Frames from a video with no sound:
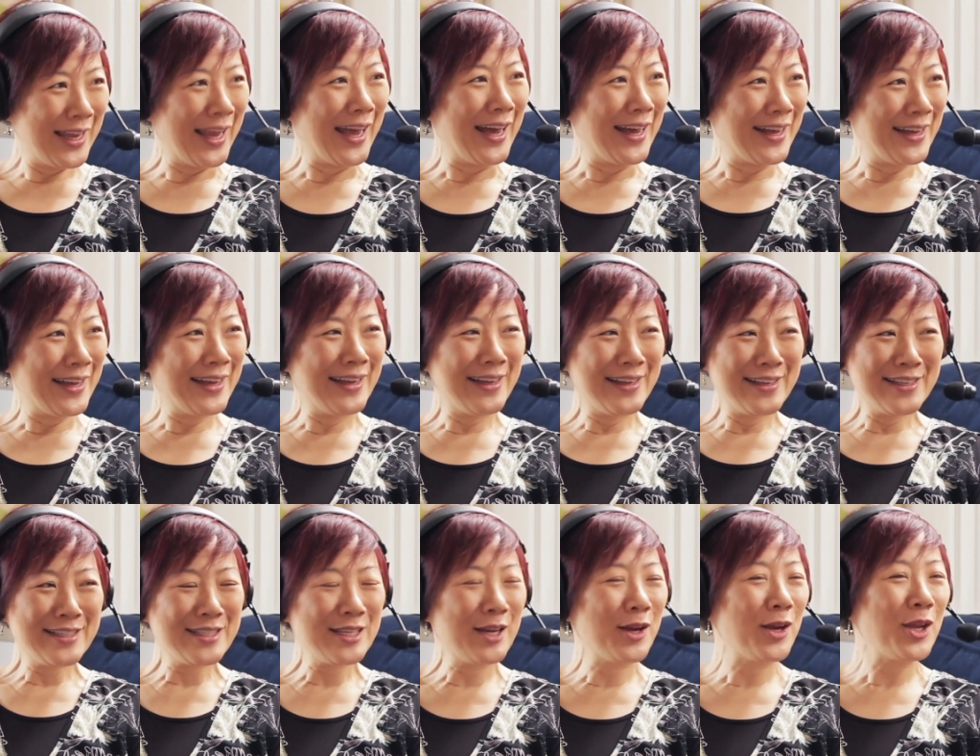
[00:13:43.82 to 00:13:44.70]
Yeah.
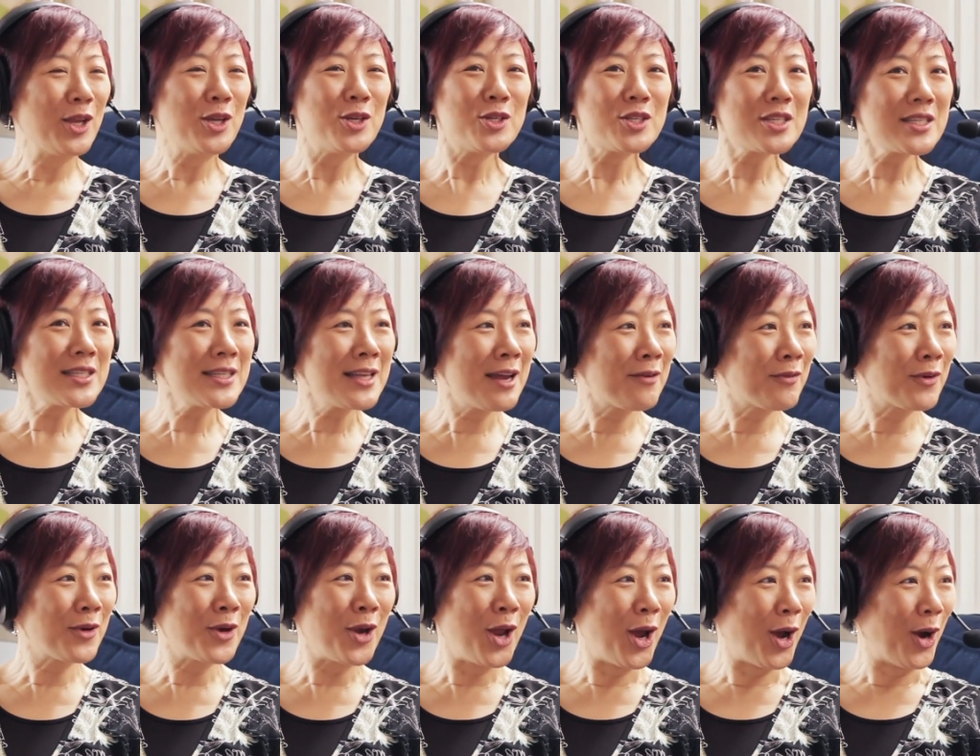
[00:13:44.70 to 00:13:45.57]
So you just
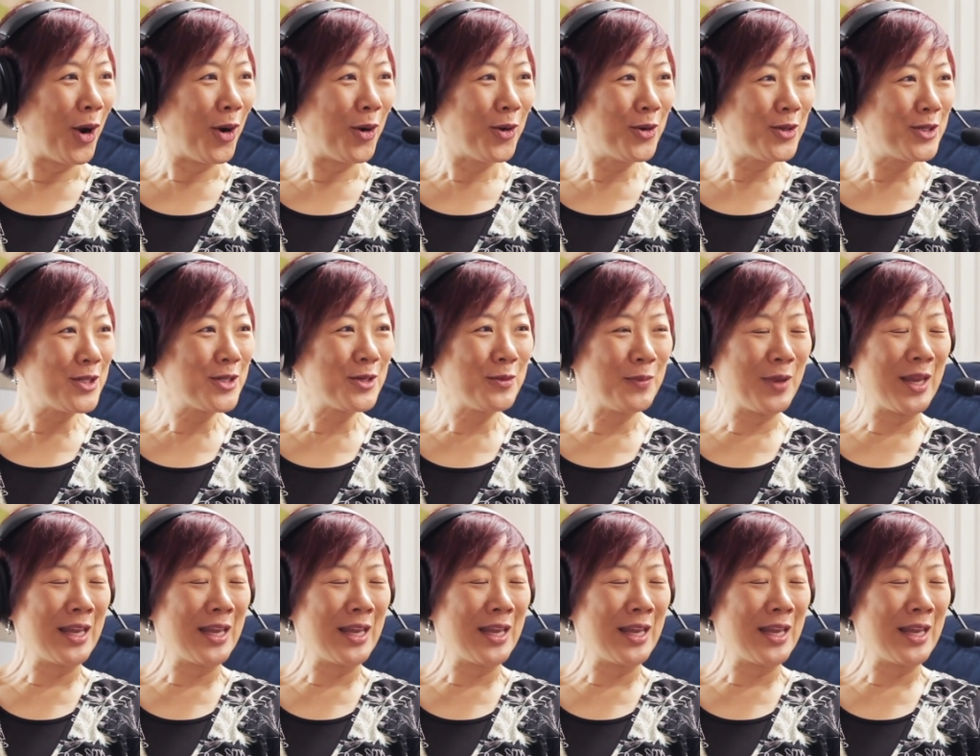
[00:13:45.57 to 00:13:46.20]
never know. You know what I